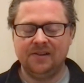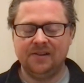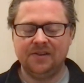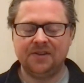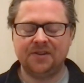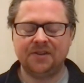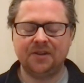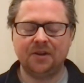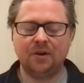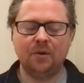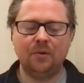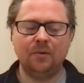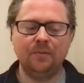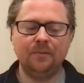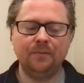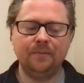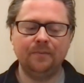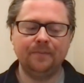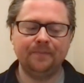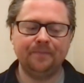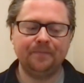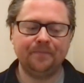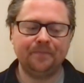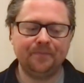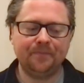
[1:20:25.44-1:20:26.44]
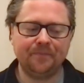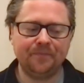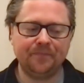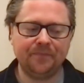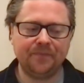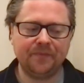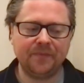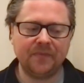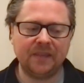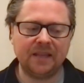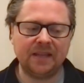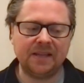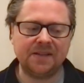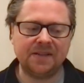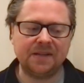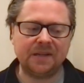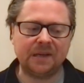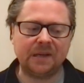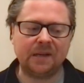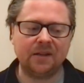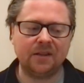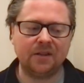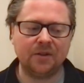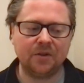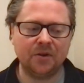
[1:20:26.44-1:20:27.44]
So there's
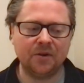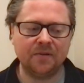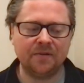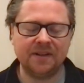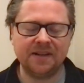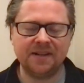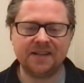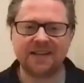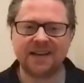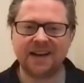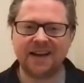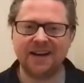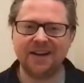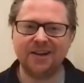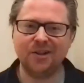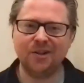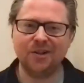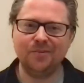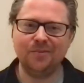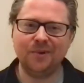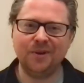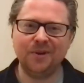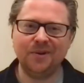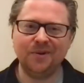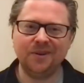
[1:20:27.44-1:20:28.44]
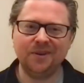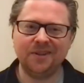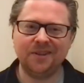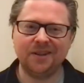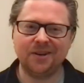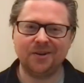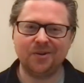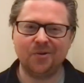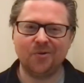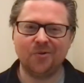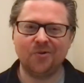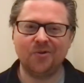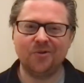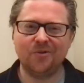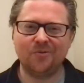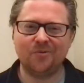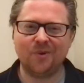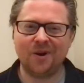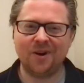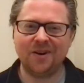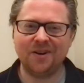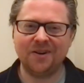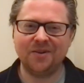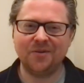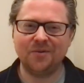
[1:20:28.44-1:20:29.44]
a lot of entanglement and the law of
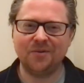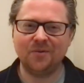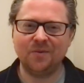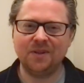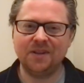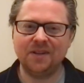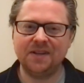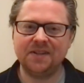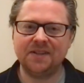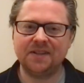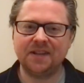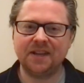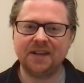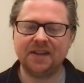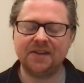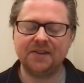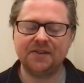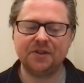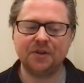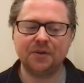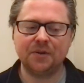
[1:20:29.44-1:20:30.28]
one and all these things.